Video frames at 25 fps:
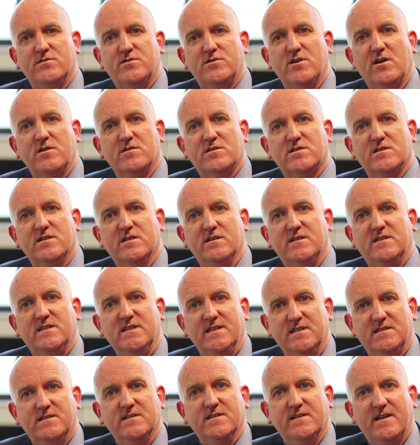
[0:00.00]
Johnson
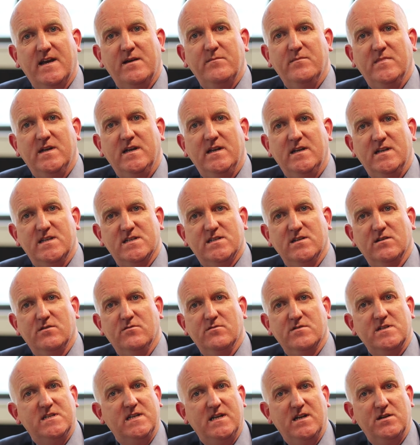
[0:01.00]
did to them in his
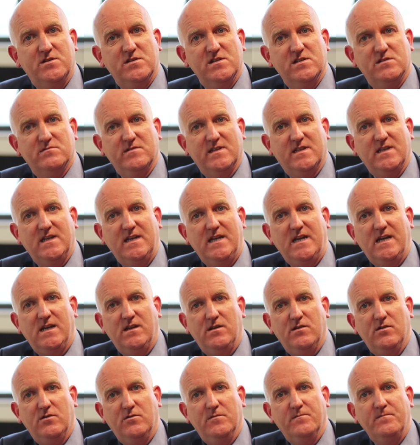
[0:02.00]
negotiations with the
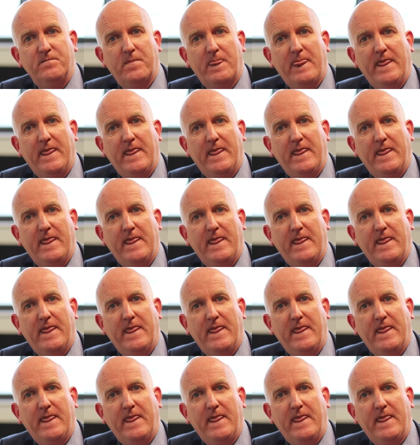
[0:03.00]
EU.